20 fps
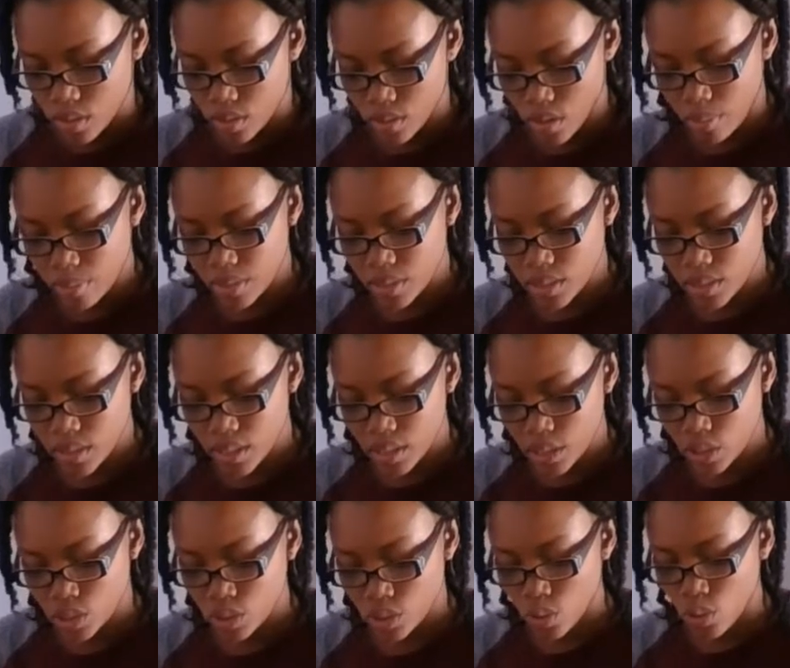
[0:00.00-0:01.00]
Double stitch
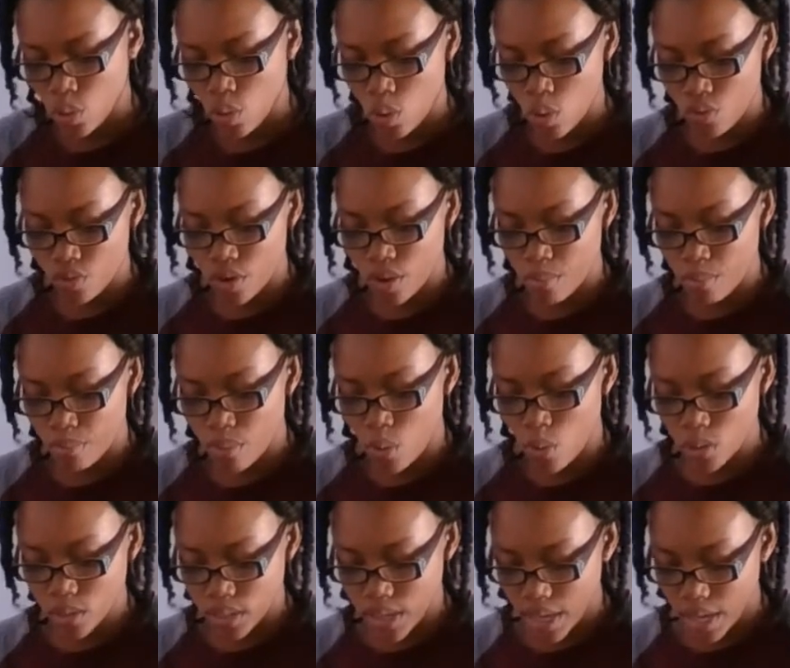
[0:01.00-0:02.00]
over
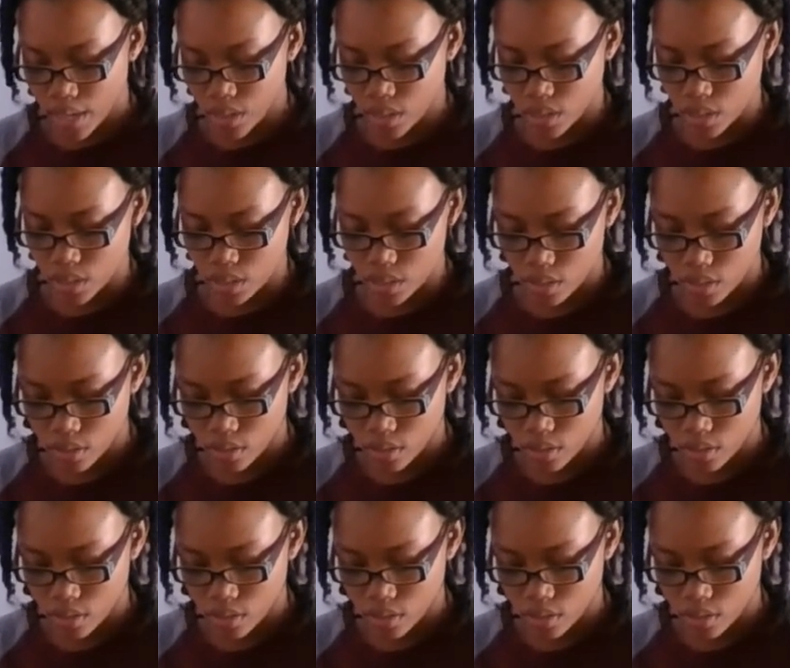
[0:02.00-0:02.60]
both edges.